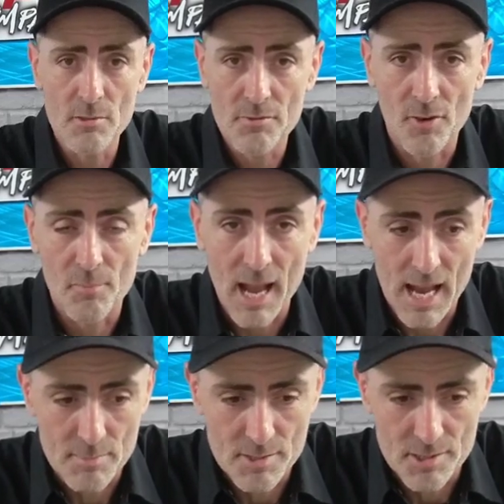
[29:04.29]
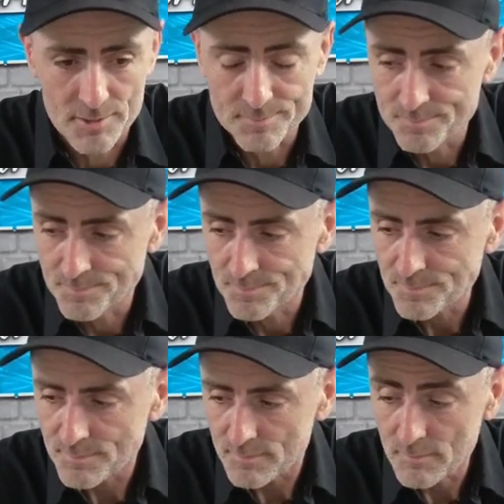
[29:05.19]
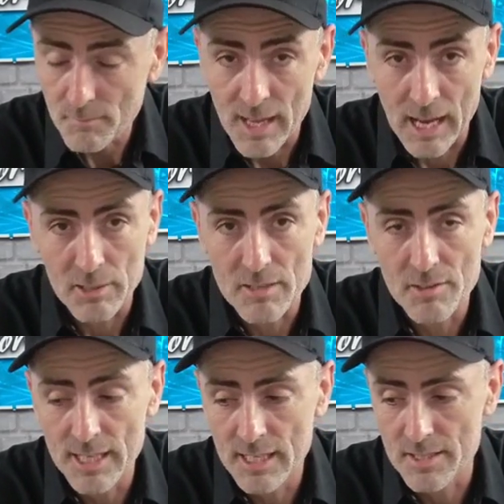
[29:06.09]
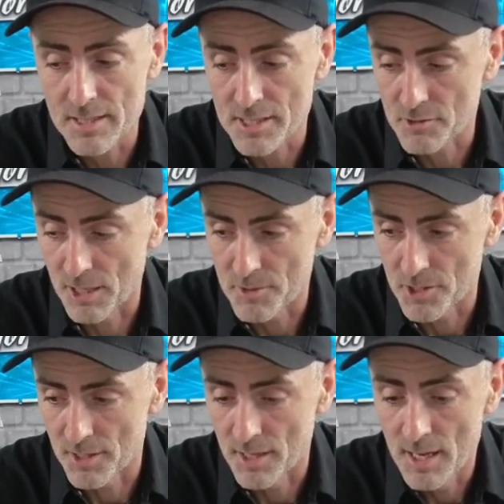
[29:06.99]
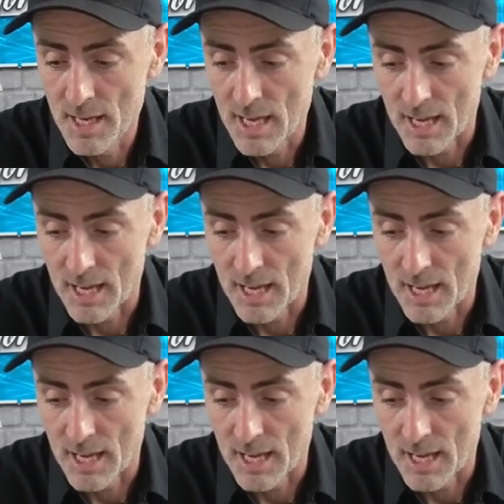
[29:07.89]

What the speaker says: This was from Amazon. I'll leave a link in the description.